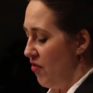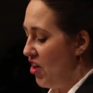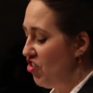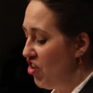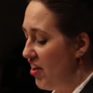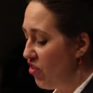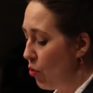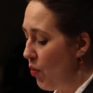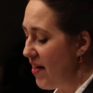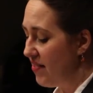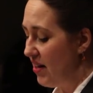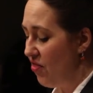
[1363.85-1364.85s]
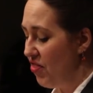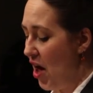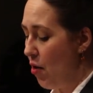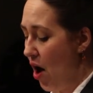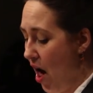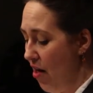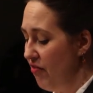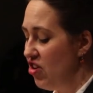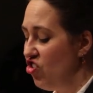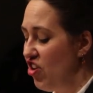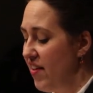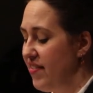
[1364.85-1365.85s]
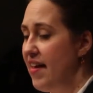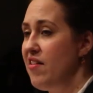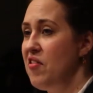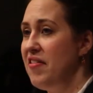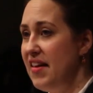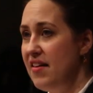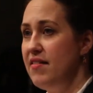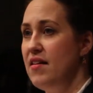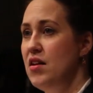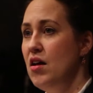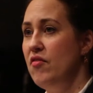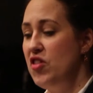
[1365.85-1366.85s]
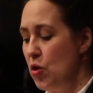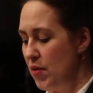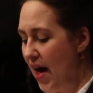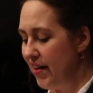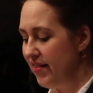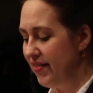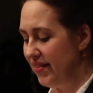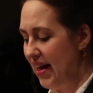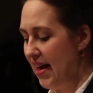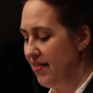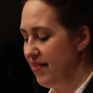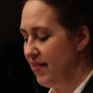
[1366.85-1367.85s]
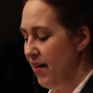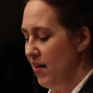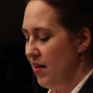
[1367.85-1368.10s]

that she is a resident thereof and she is a citizen of the United States,